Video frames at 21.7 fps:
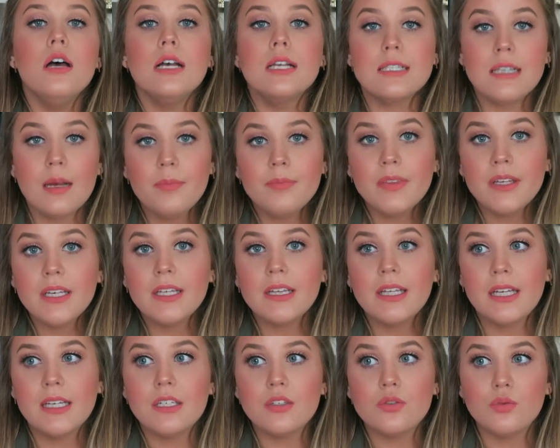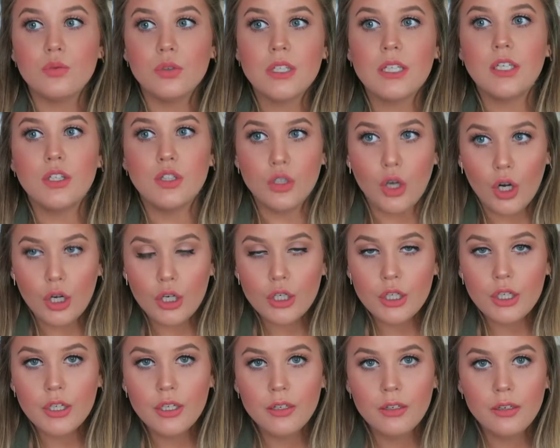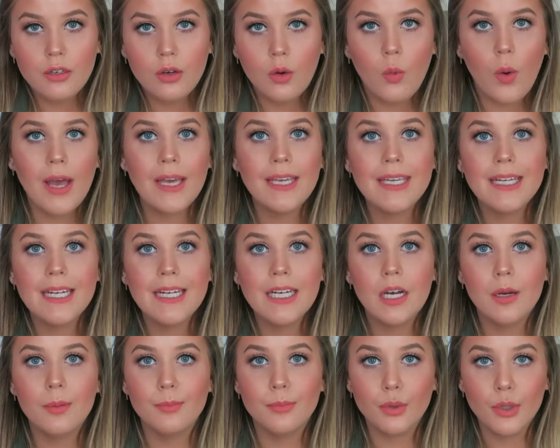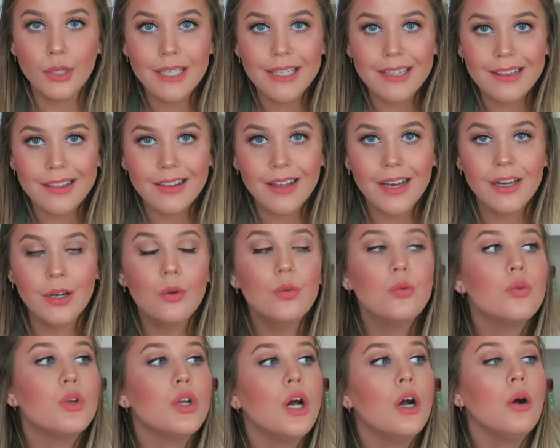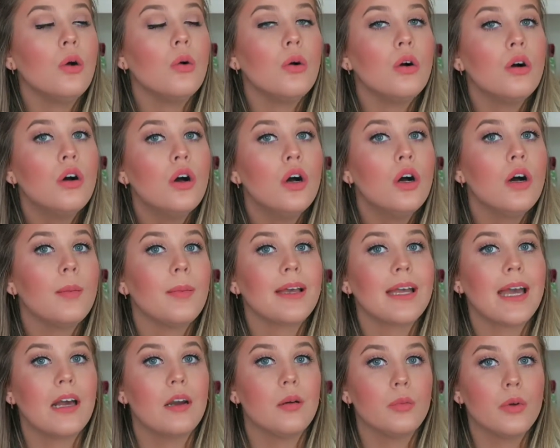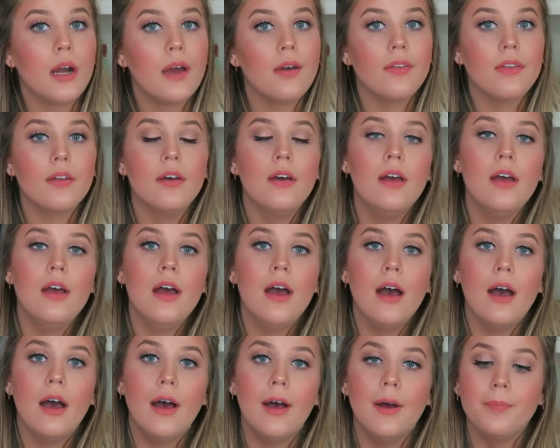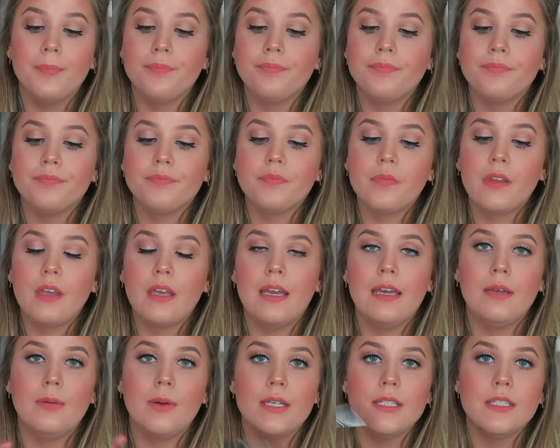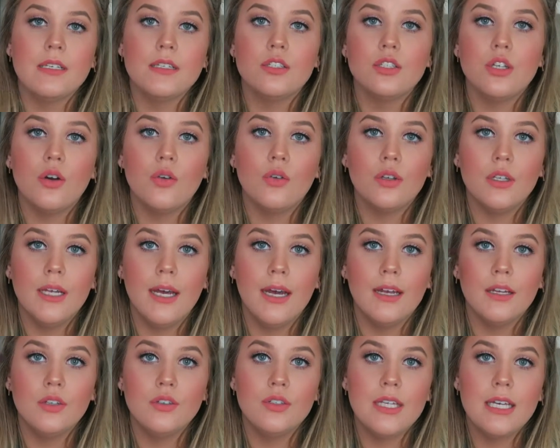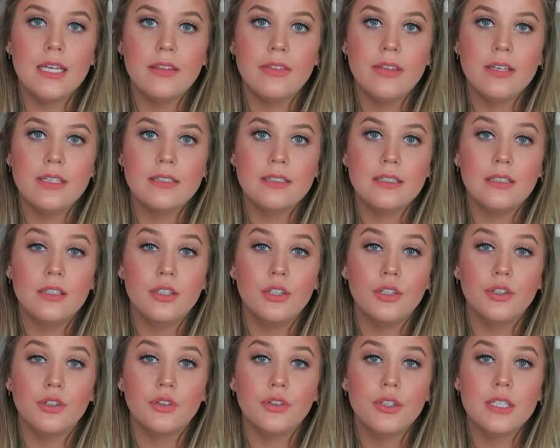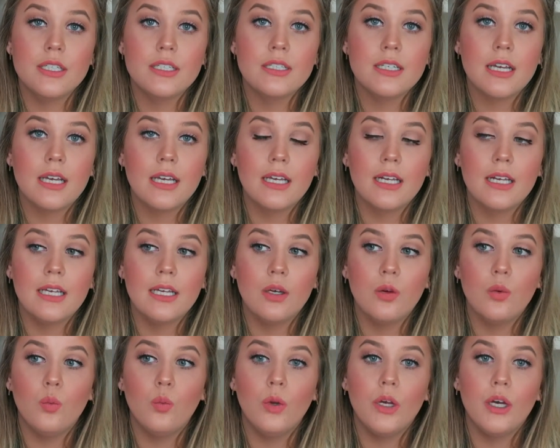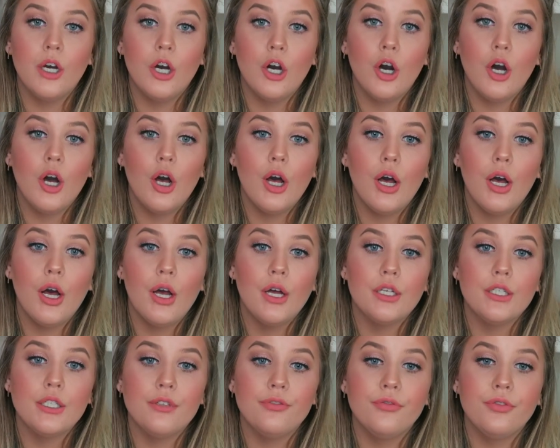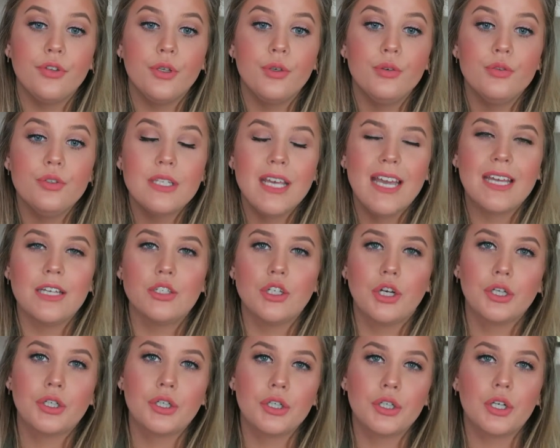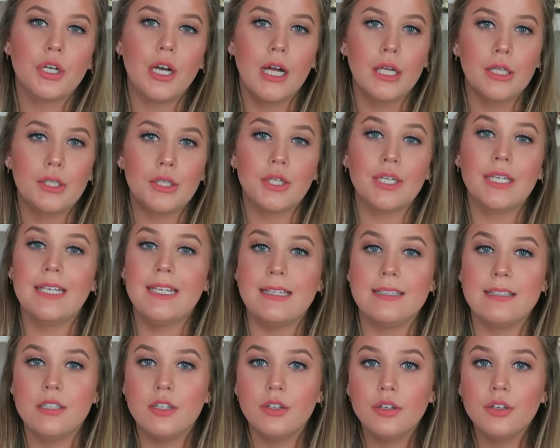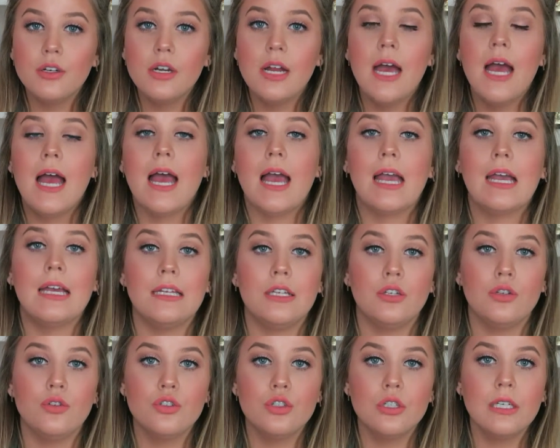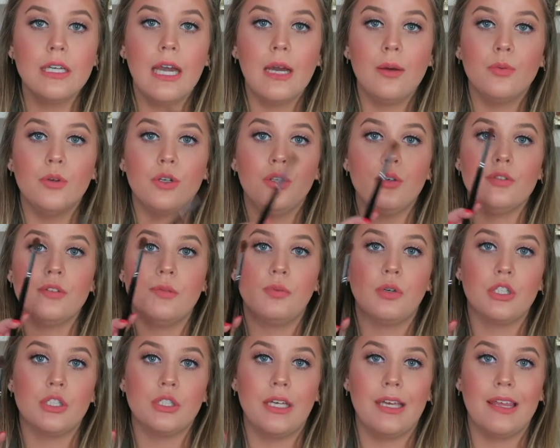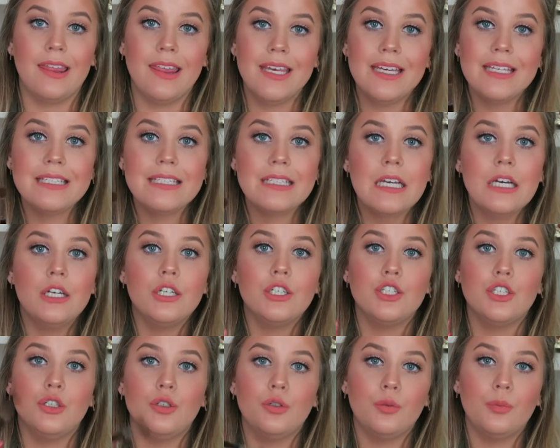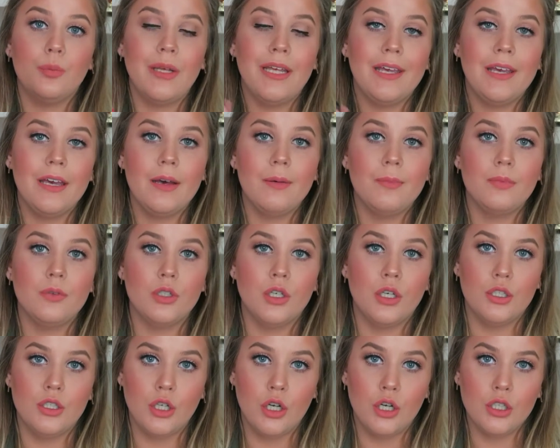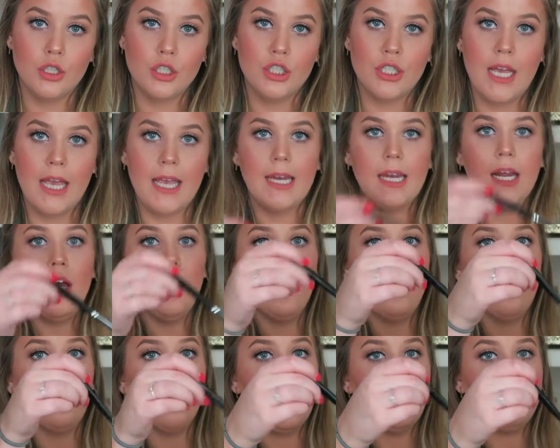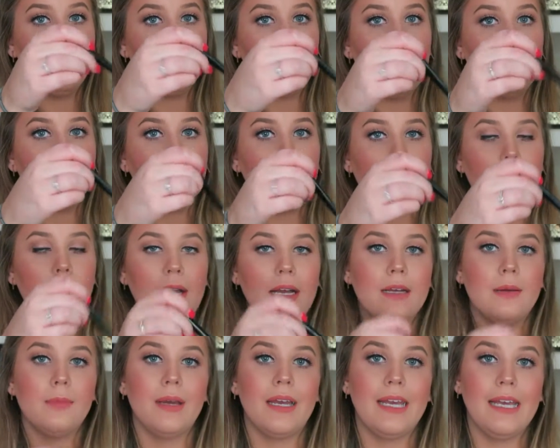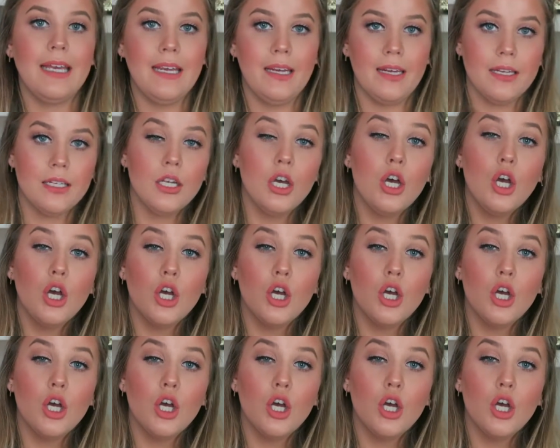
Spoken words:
something that is really dark. Why can I not breathe? I don't know. I'm like out of breath. Anyways, so yeah, you take this into your crease and it will diffuse a darker color easier, and usually I will use a brush like this to pick up a dark shade, wipe it off on the back of my hand,